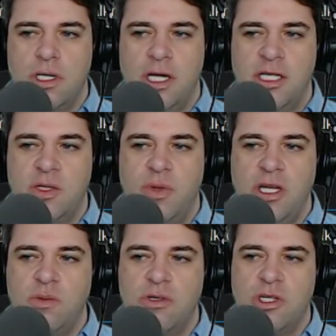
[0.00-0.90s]
It is the
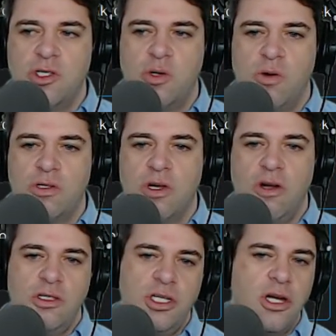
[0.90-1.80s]
place where such cores are
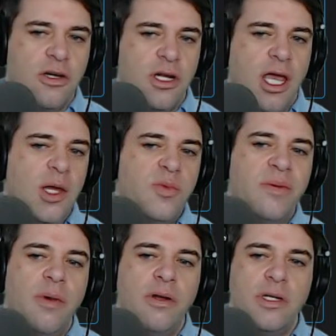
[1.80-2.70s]
shared and
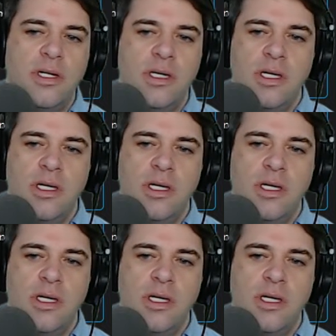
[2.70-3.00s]
promoted